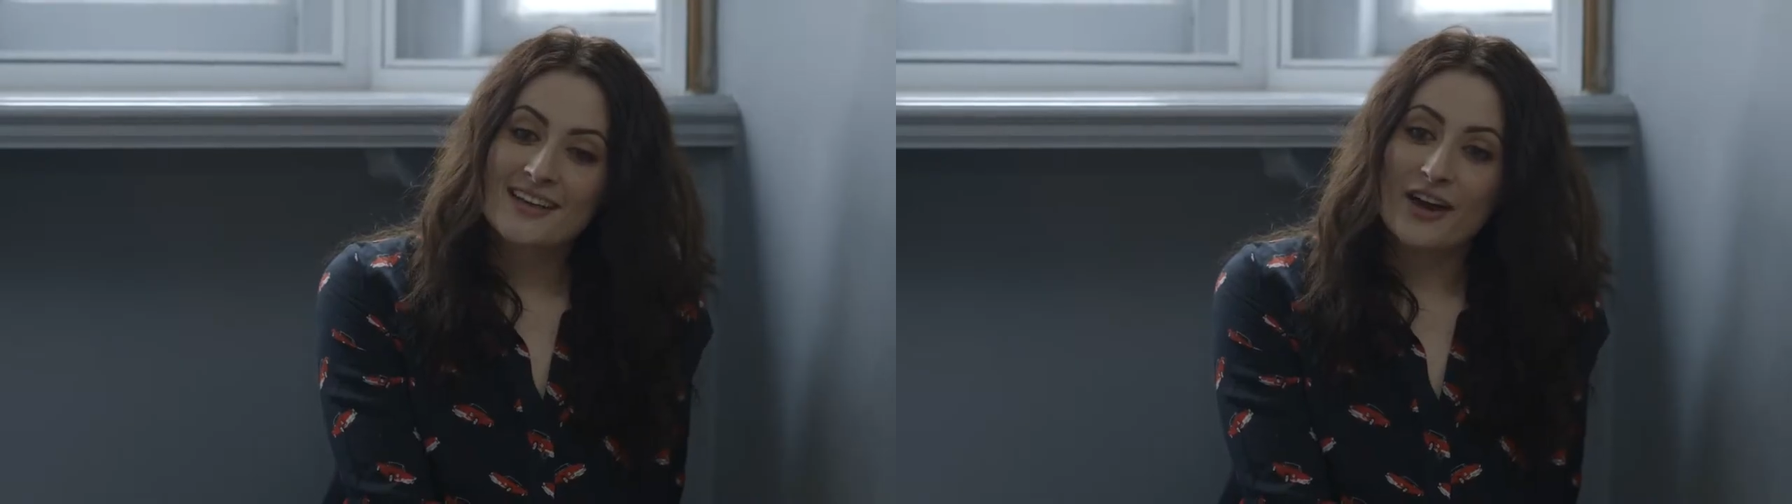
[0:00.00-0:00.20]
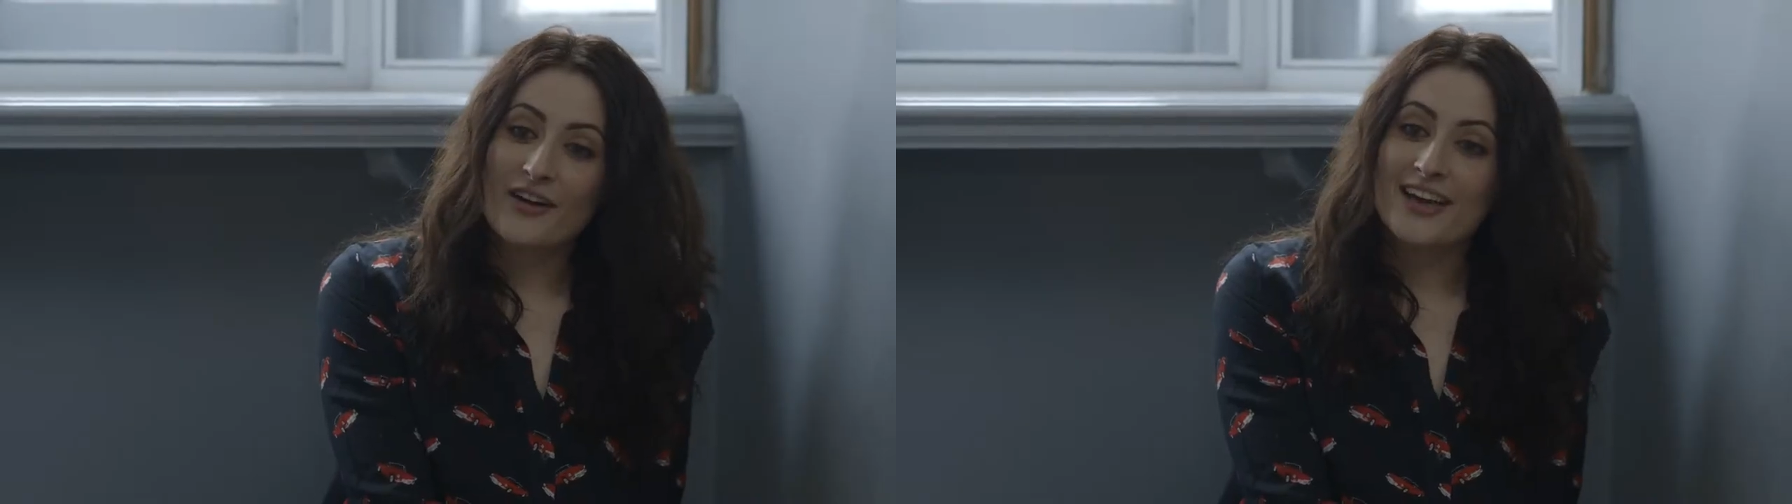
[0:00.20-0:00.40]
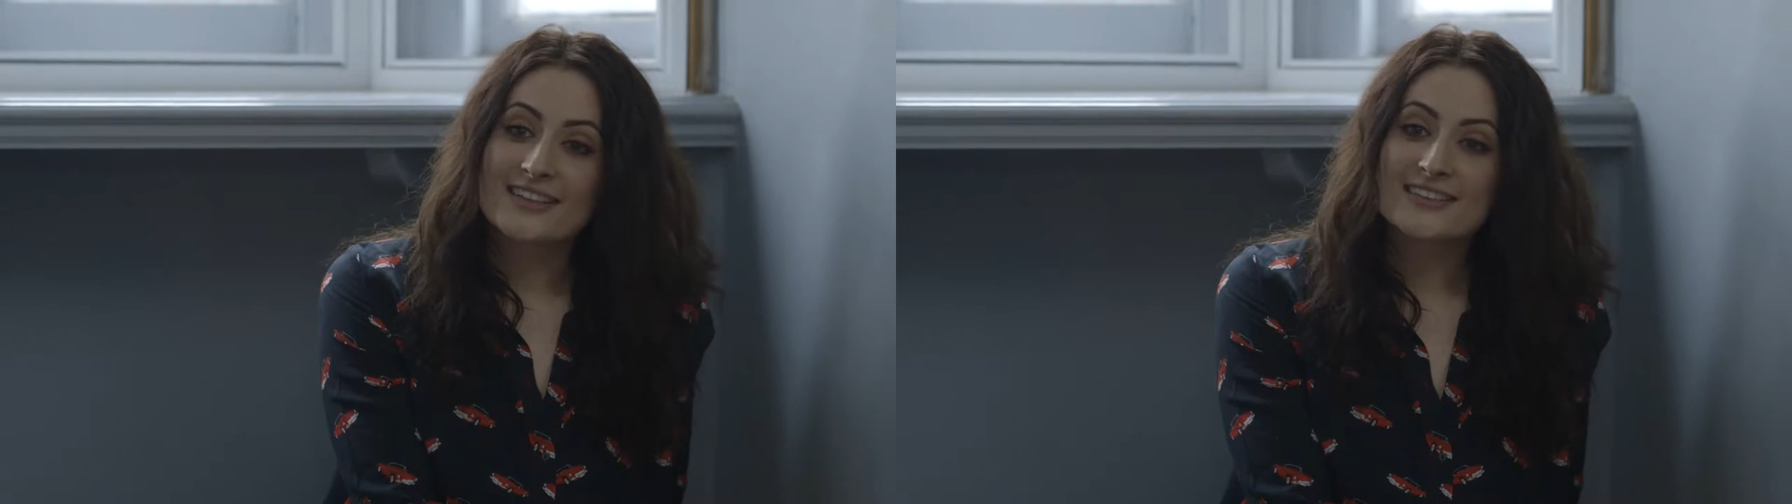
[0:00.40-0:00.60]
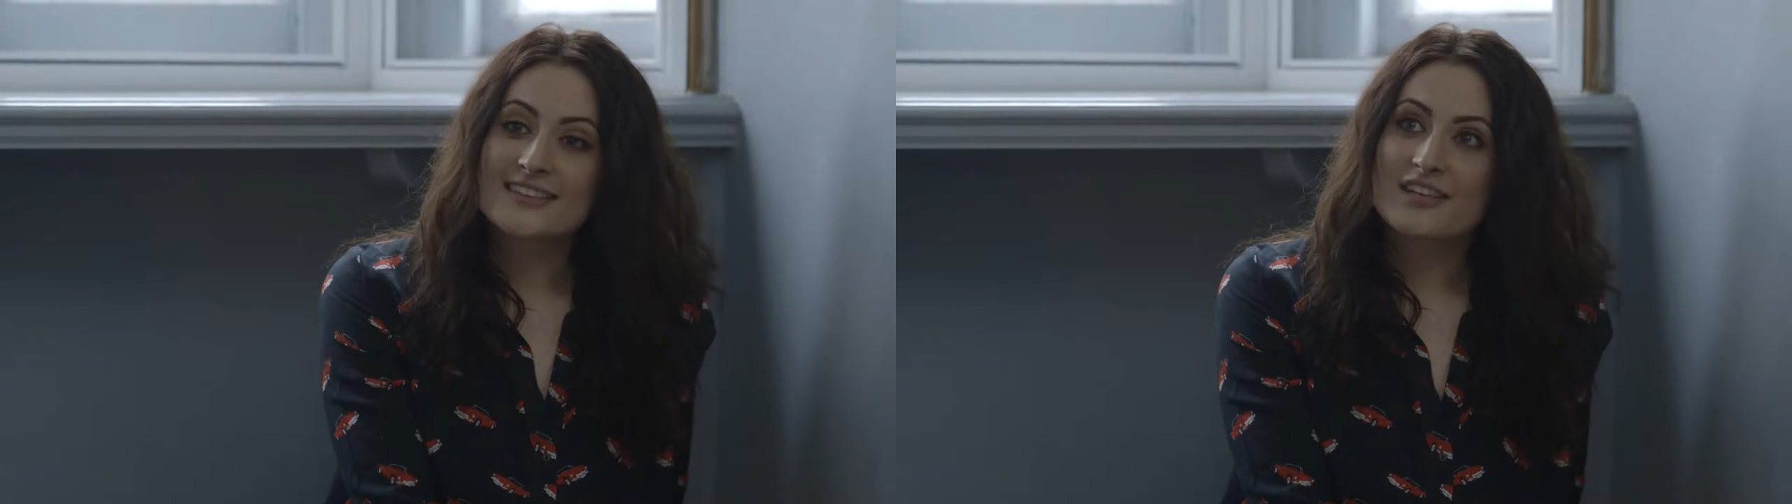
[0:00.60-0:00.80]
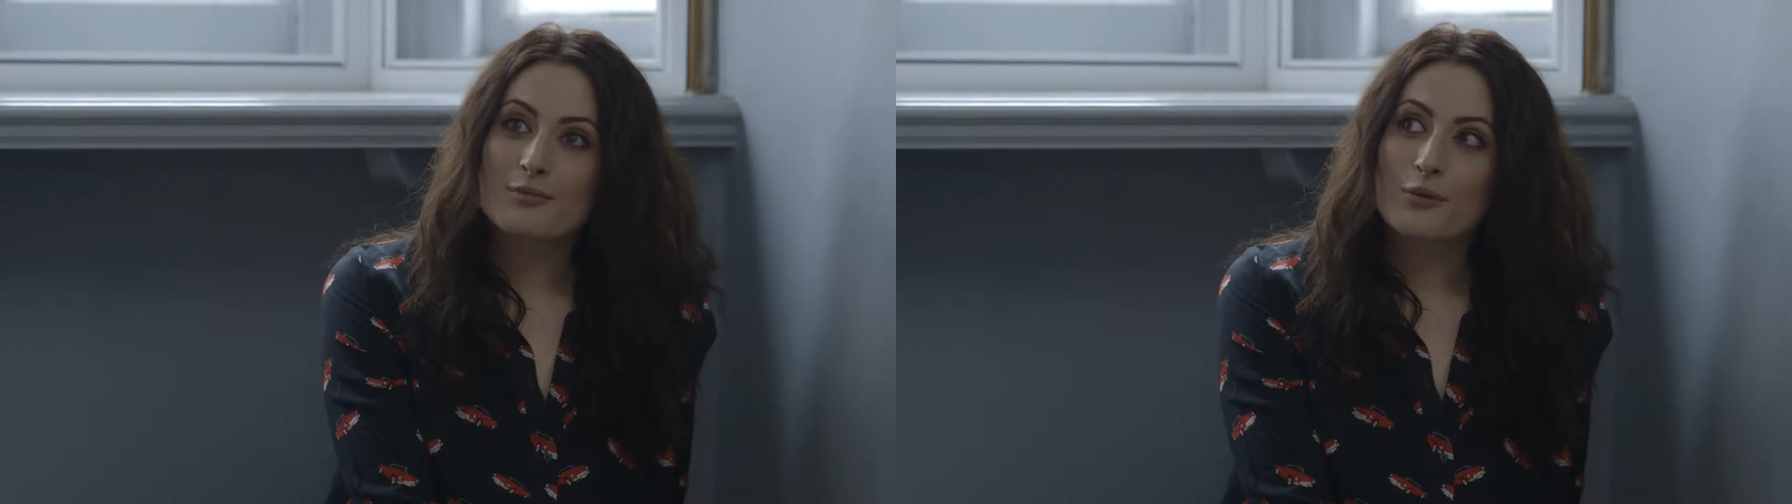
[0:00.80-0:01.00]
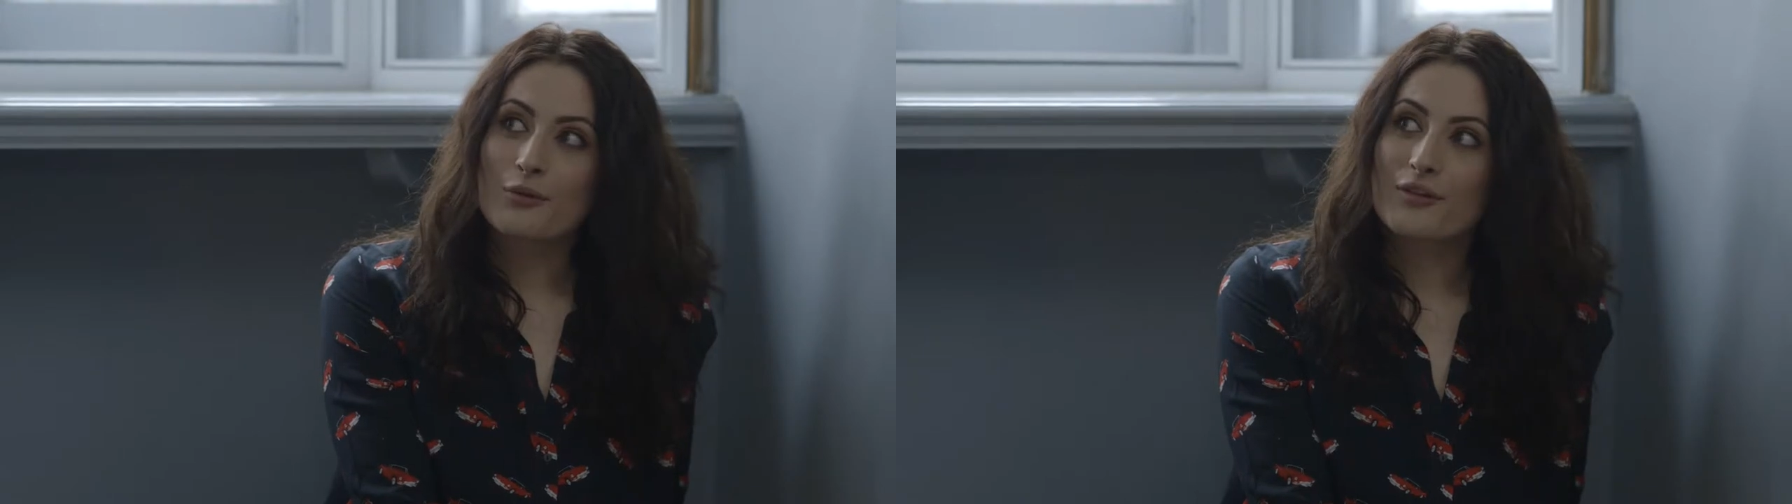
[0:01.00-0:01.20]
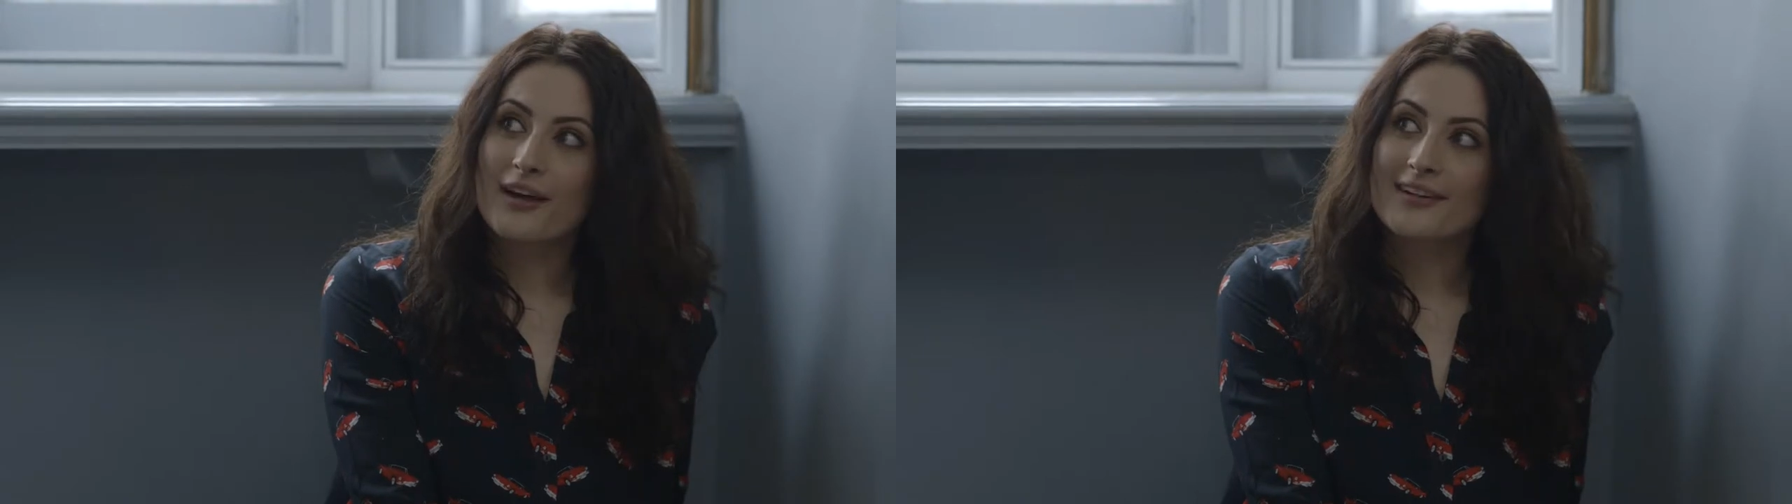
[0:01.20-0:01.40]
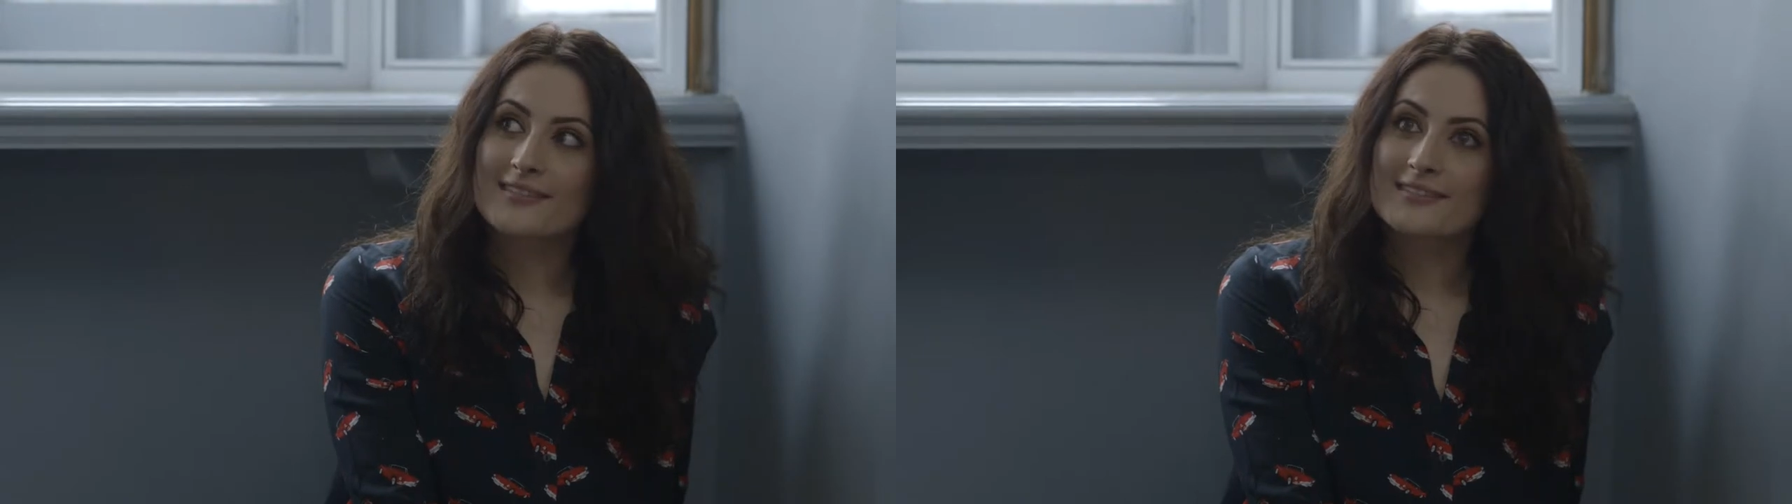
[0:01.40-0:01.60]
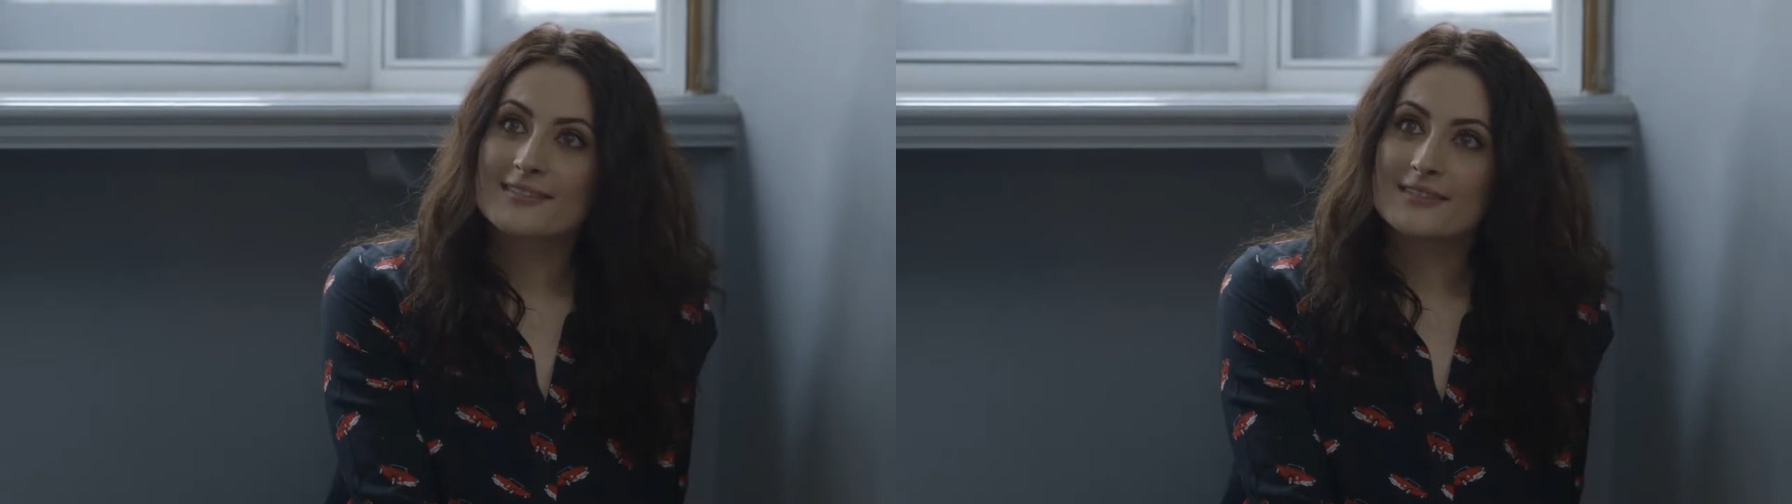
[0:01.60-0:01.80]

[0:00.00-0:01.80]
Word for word: Now I get to skip all that